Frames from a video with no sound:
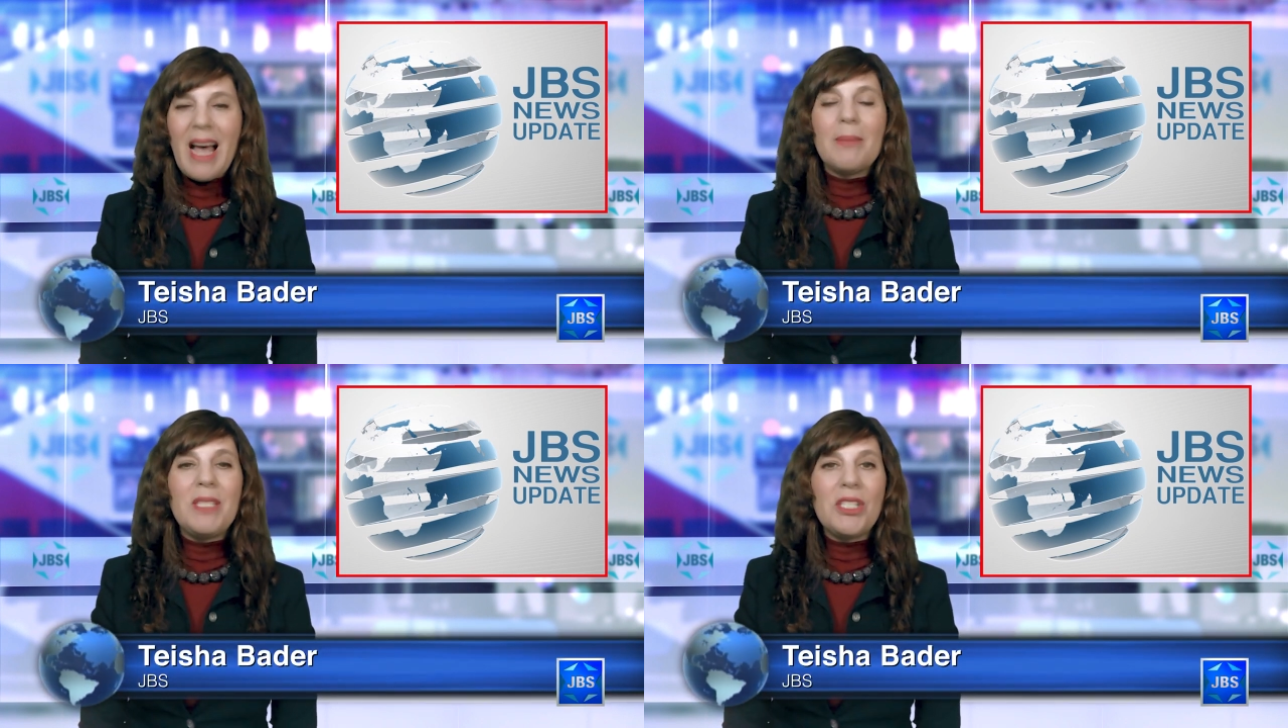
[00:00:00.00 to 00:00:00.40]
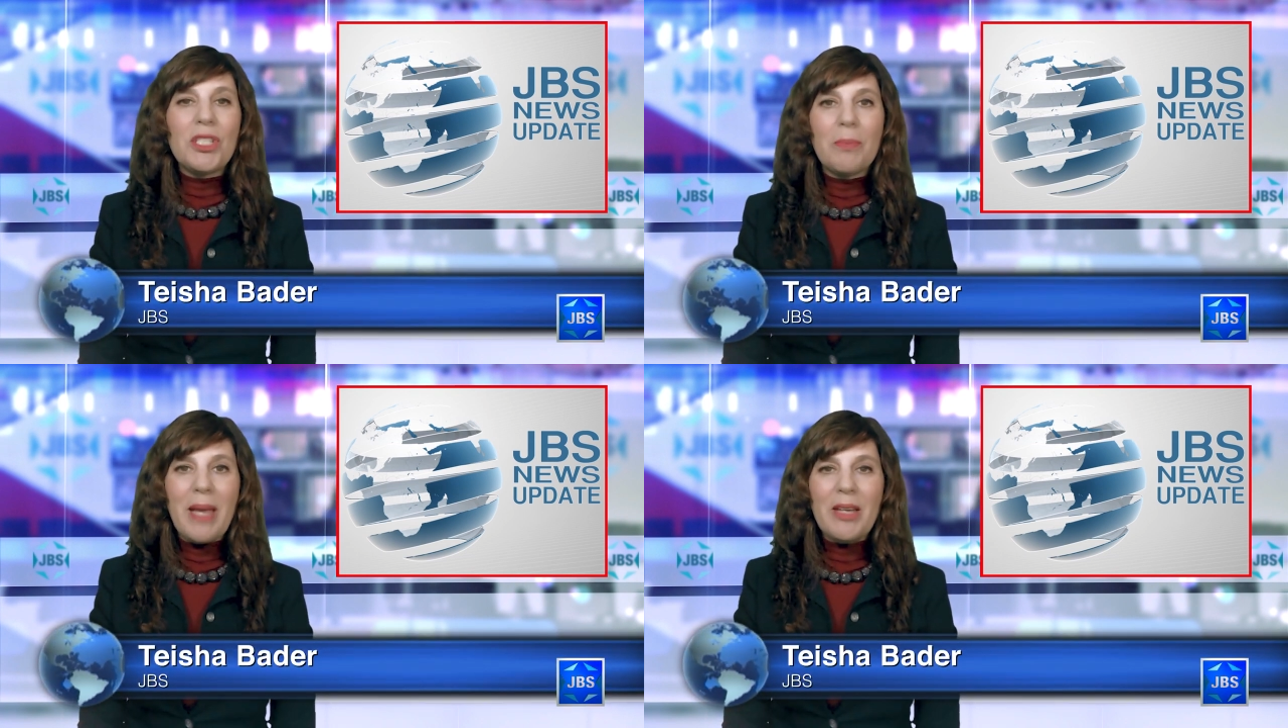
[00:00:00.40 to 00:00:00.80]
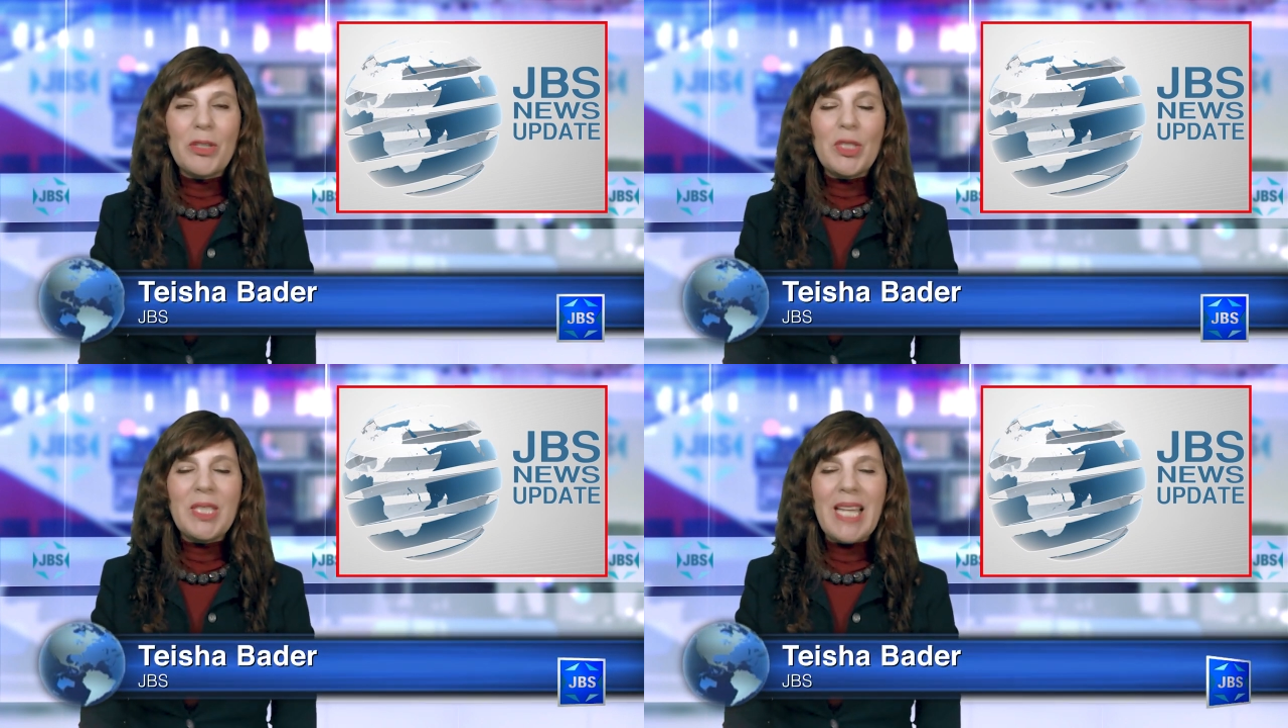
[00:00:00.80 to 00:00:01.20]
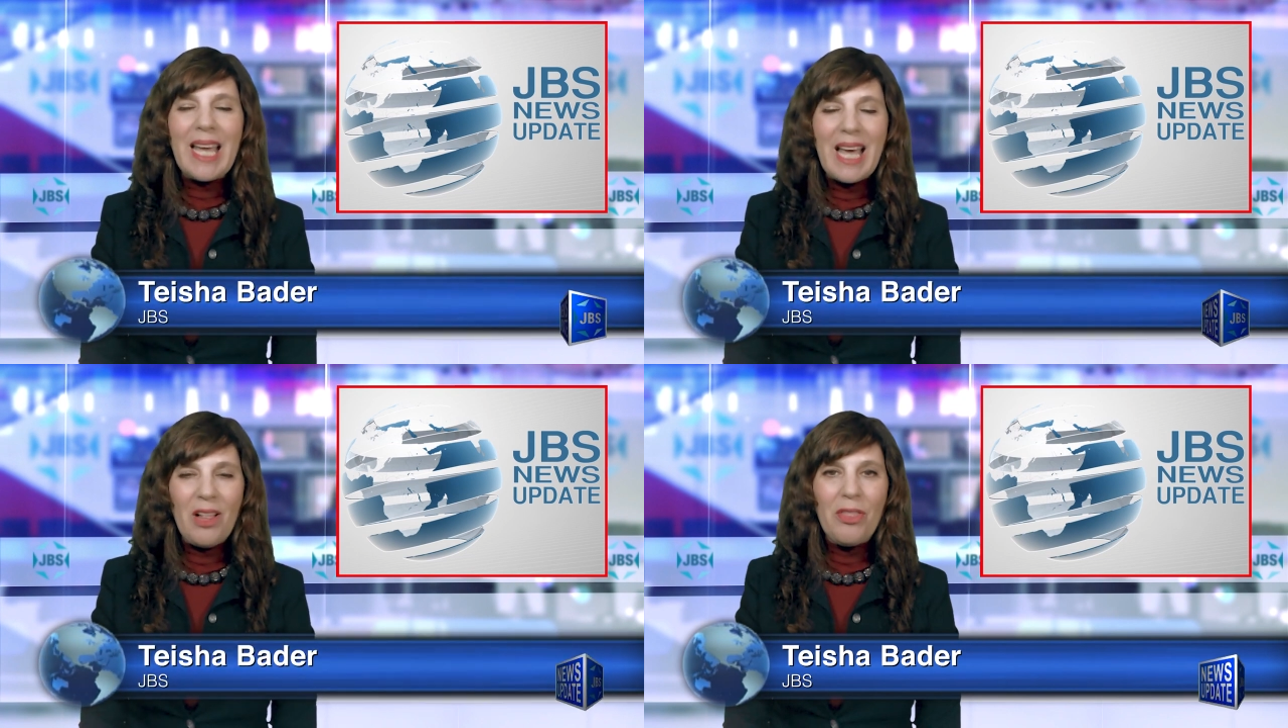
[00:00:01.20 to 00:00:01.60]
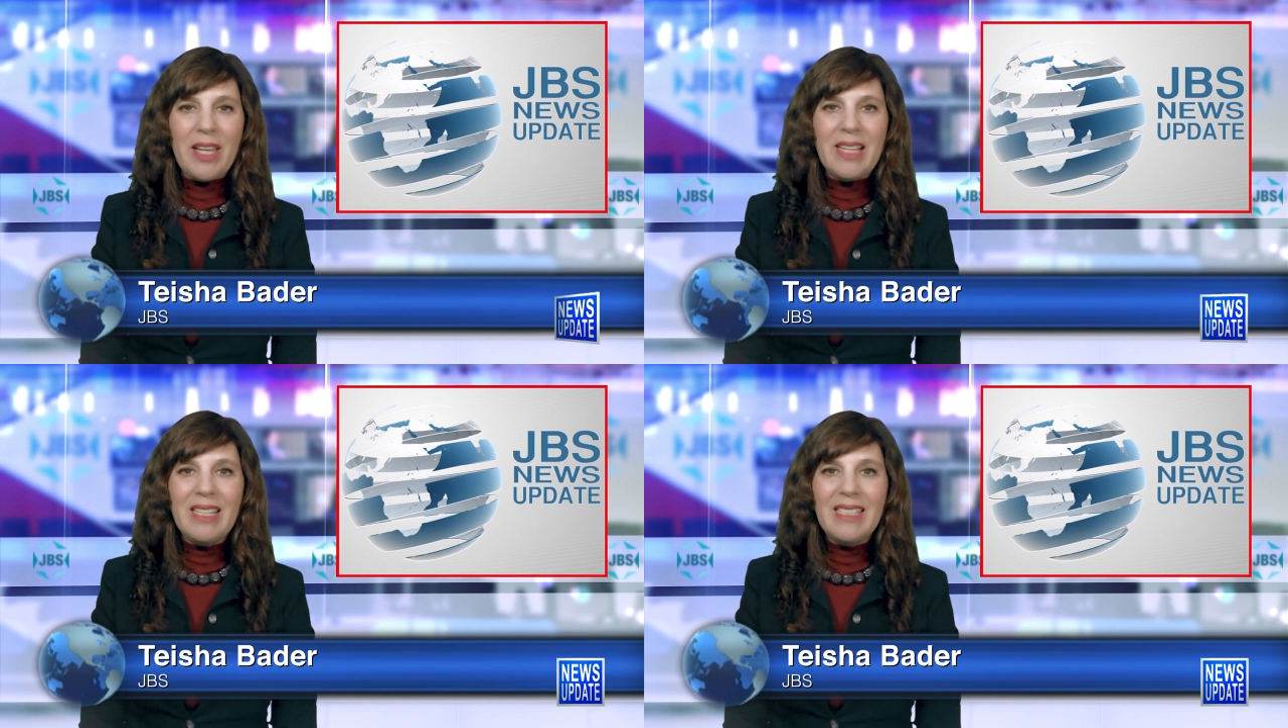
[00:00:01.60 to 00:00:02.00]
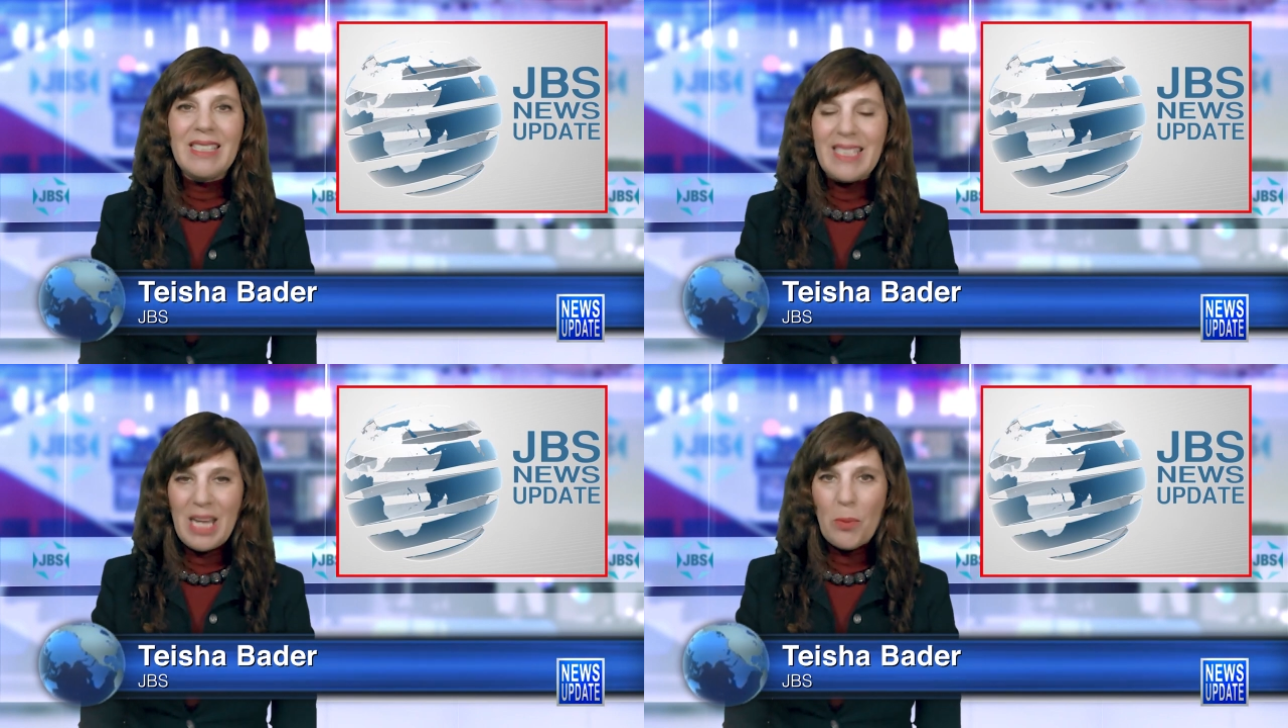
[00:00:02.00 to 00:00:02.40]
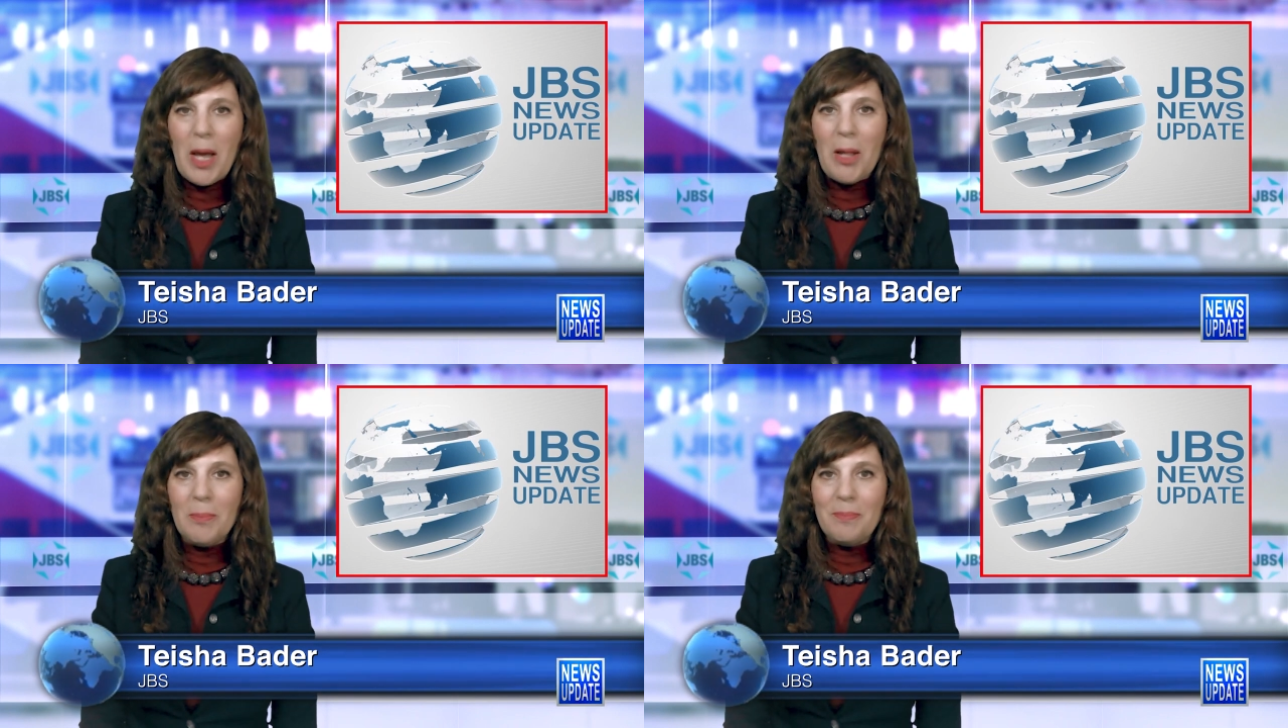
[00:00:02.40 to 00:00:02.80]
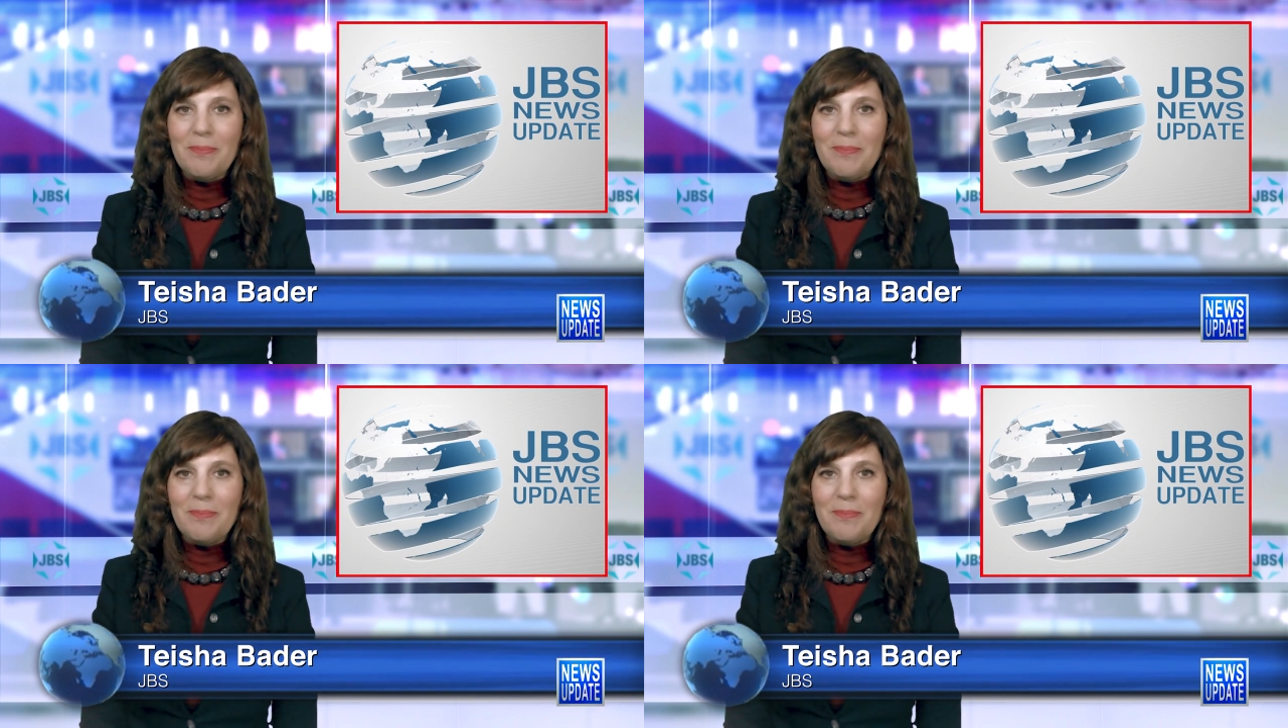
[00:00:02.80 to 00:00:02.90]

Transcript: I'm Teisha Bader. Stay healthy, stay well.